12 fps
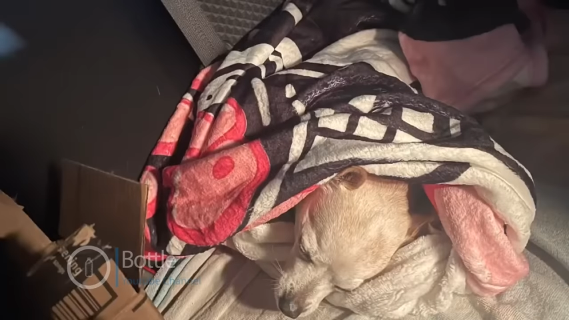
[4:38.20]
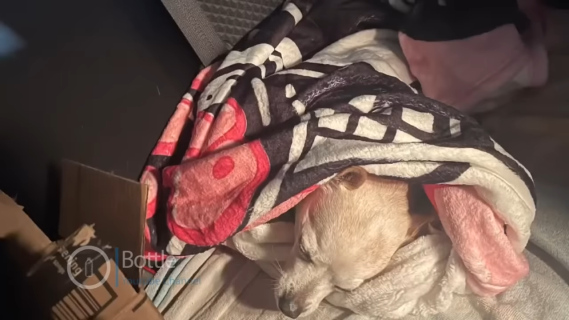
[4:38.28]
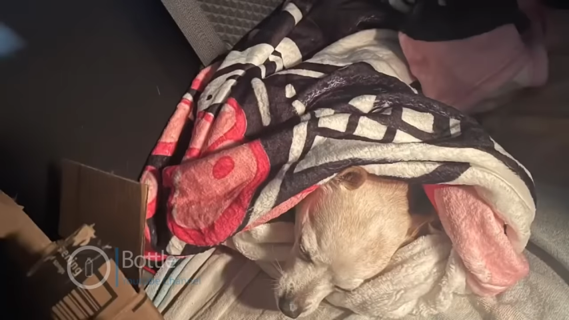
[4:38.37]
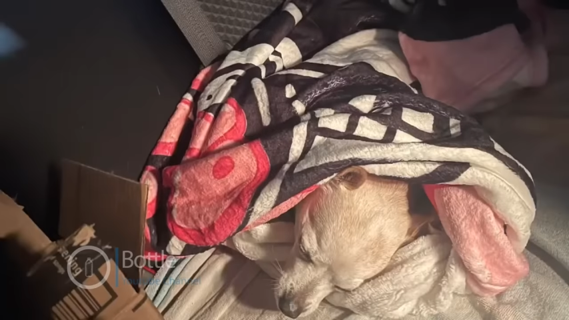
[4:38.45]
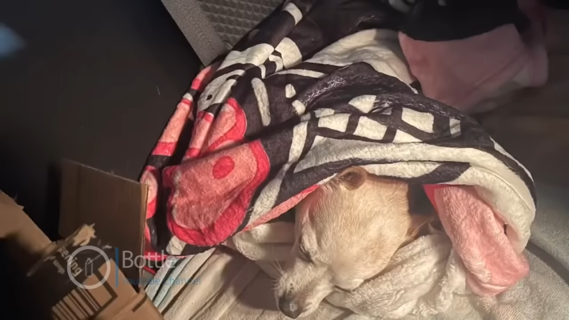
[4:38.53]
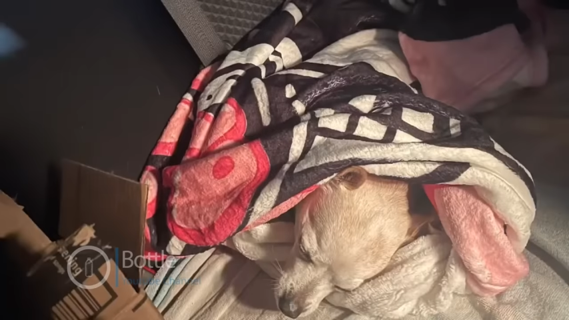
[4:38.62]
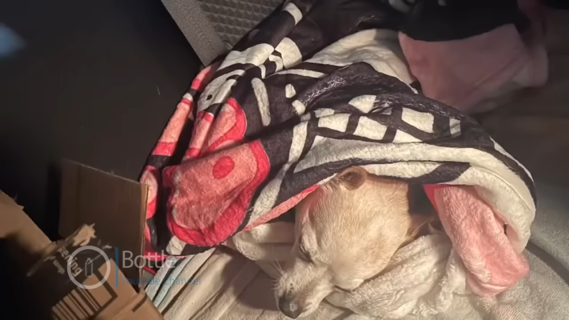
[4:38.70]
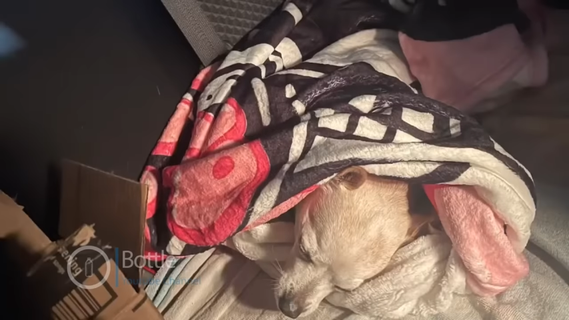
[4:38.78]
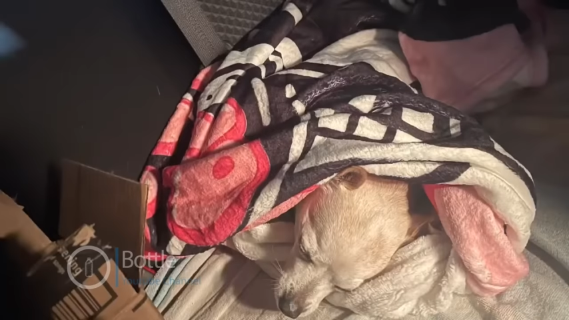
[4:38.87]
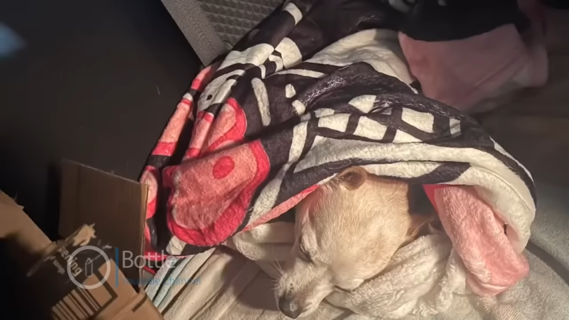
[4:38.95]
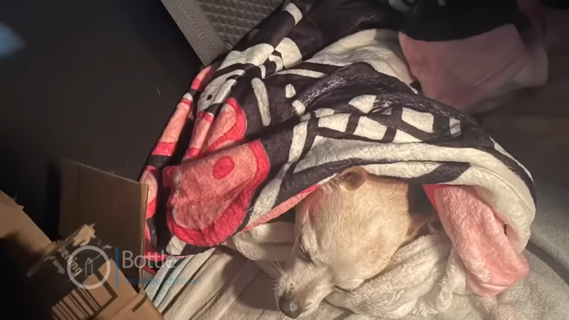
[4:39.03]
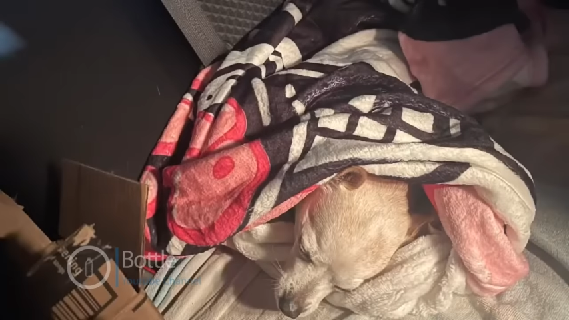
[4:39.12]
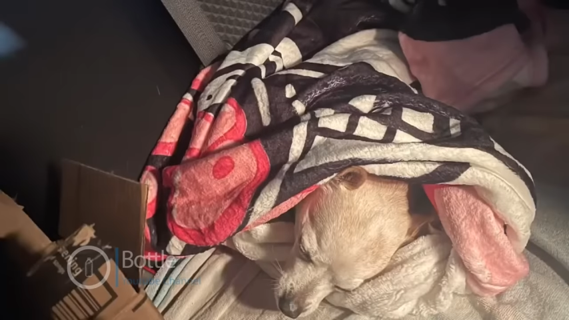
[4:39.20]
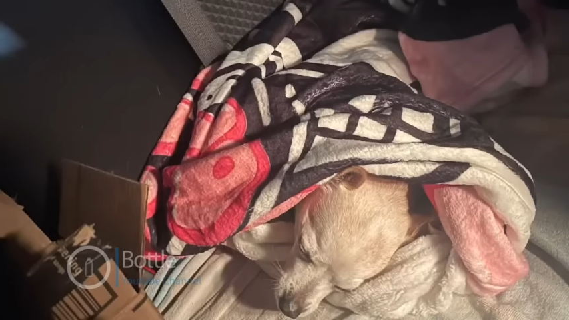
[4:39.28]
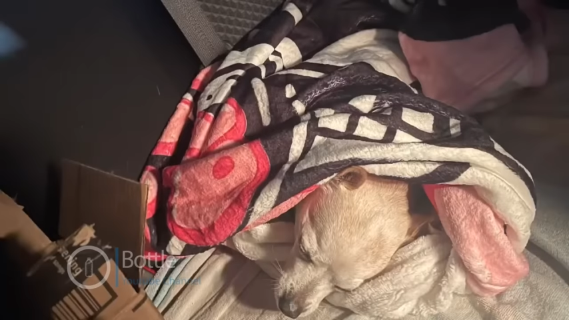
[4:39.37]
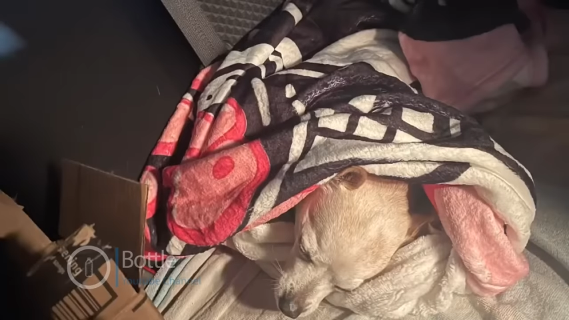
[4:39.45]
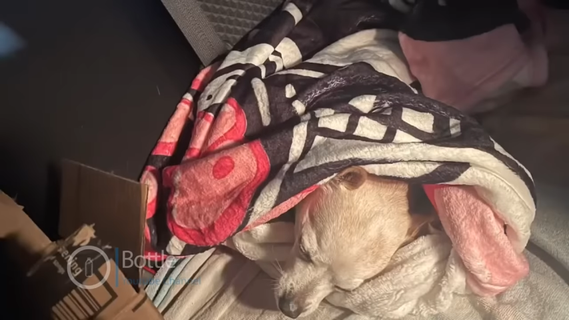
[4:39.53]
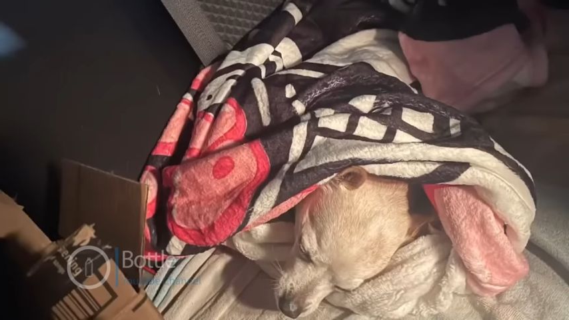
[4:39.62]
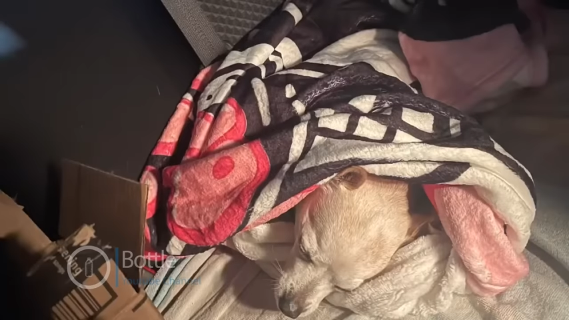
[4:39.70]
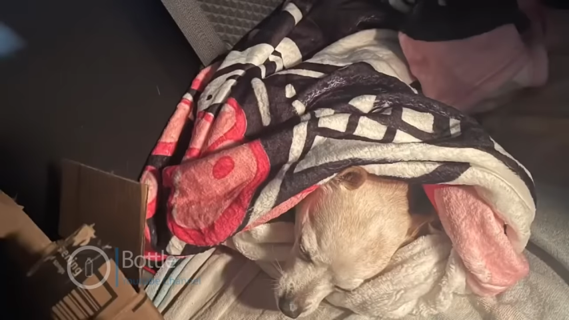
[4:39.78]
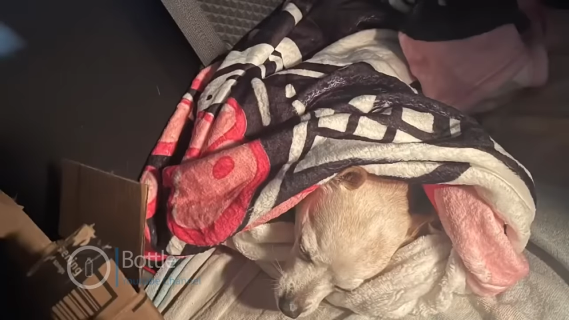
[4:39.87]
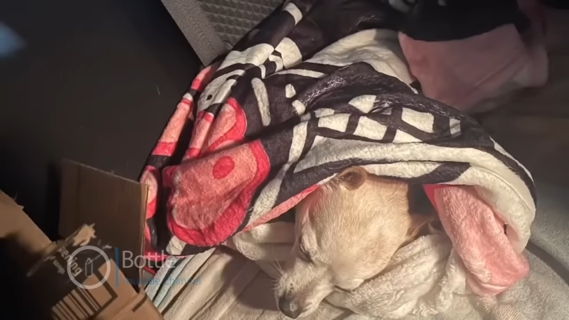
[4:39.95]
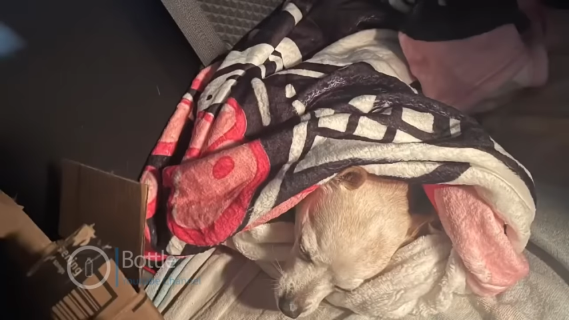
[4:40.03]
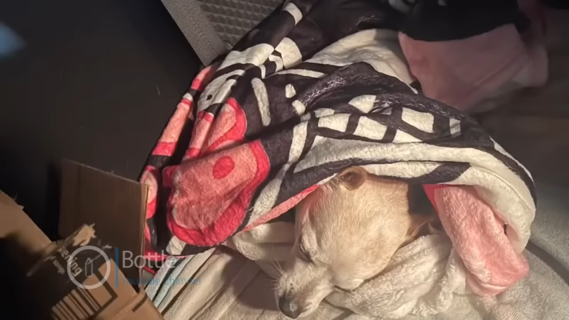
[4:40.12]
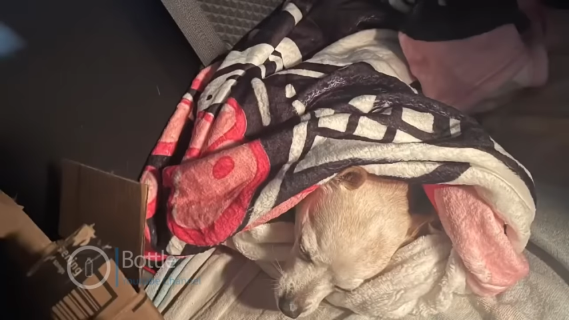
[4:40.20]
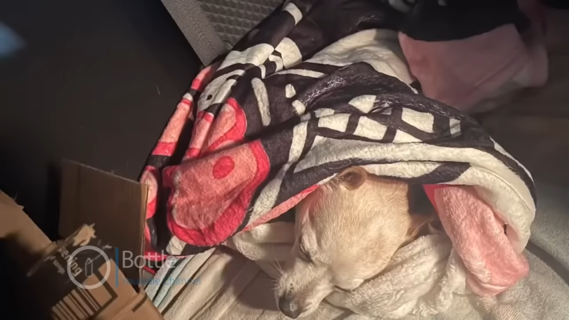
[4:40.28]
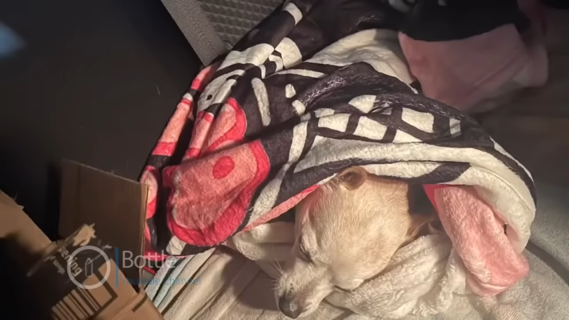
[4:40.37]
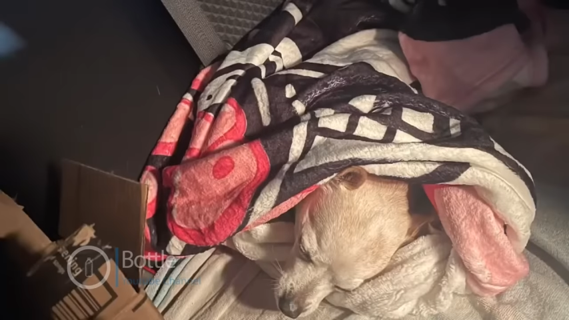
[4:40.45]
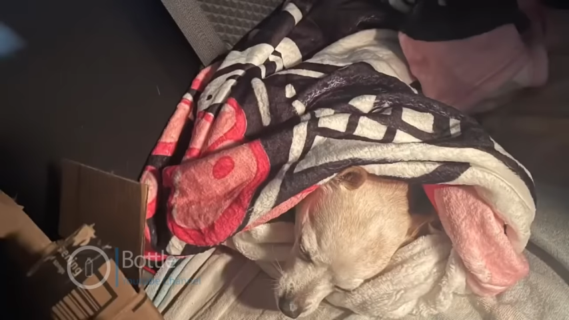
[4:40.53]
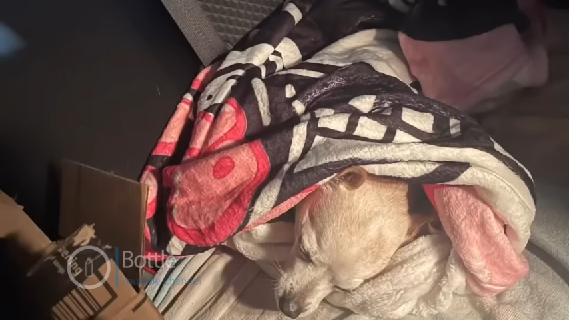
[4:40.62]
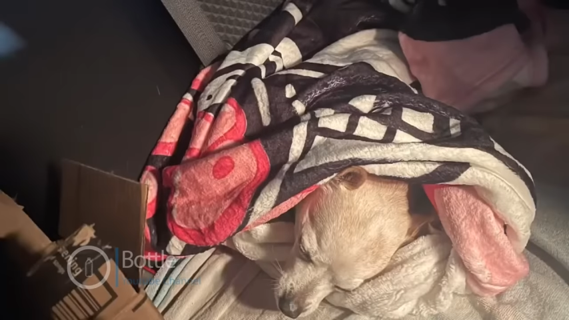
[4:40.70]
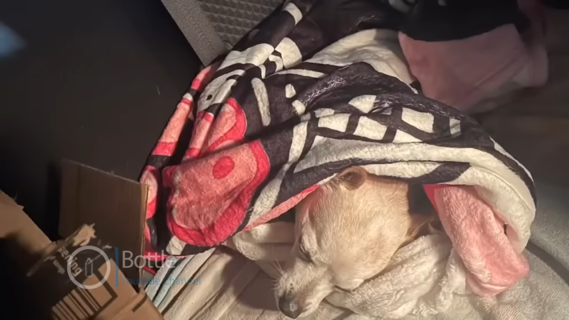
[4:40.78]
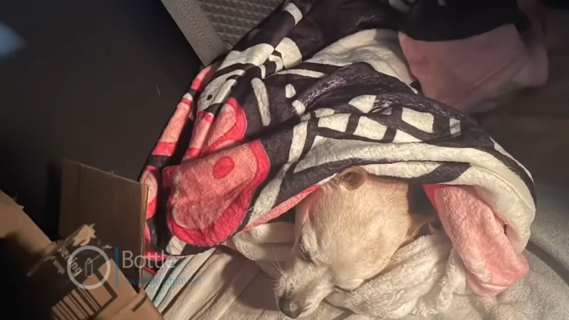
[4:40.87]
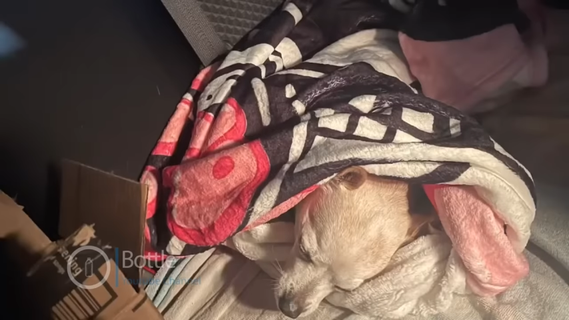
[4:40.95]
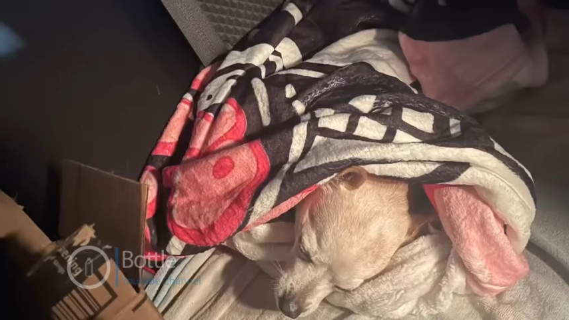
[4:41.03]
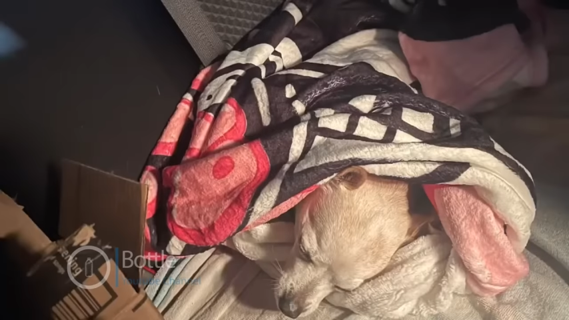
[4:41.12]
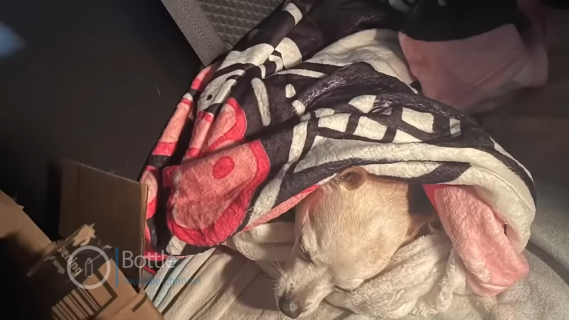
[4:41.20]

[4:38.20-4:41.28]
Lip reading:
(no speaker visible)